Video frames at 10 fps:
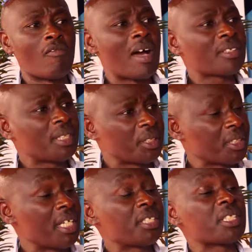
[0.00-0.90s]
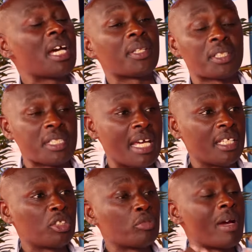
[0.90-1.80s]
Verse 8 and
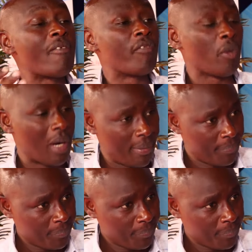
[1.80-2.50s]
9 to my viewer.